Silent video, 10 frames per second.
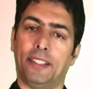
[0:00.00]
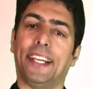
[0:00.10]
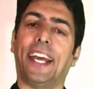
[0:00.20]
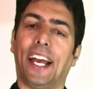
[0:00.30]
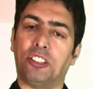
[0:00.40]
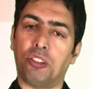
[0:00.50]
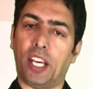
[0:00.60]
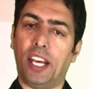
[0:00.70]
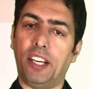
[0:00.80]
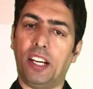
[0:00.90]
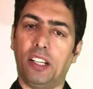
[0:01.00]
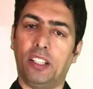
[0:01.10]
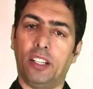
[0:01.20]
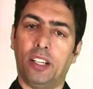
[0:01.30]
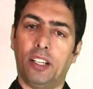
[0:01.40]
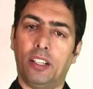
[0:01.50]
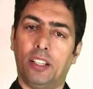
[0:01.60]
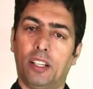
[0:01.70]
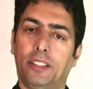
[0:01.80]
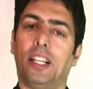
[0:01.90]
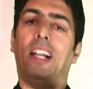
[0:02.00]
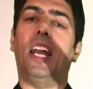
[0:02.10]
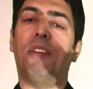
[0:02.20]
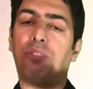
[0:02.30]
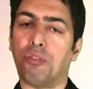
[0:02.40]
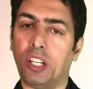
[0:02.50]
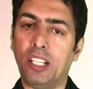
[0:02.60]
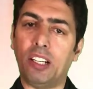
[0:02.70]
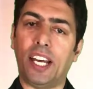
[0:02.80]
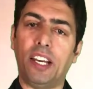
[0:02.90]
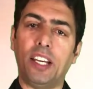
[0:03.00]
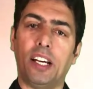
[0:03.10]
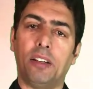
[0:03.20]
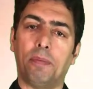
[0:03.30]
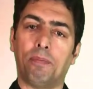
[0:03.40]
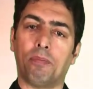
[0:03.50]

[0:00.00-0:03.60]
the gastric area, the left renal area,